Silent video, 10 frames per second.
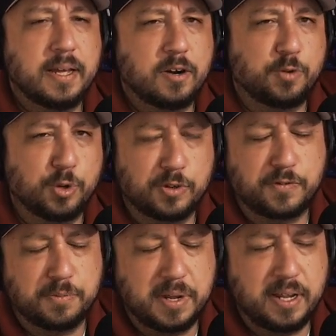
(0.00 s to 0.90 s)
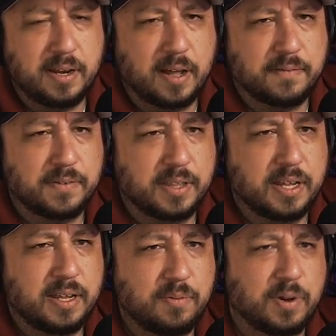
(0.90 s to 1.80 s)
Rules for me, not for
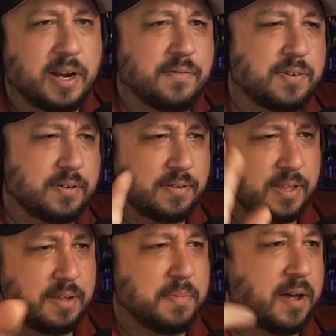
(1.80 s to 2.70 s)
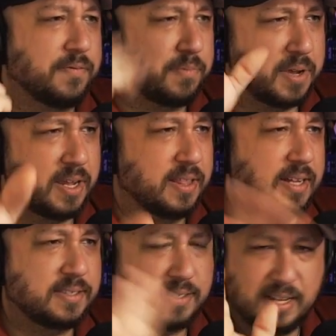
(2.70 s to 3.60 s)
thee, whatever, thee, not for me.
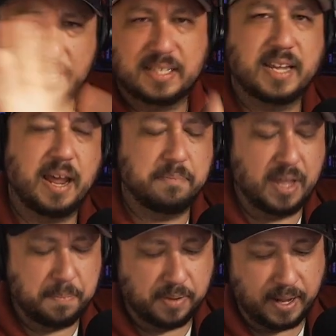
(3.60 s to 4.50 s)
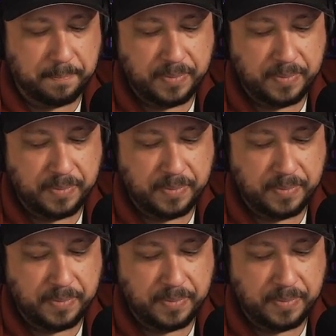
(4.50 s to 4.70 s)
That's the game they play.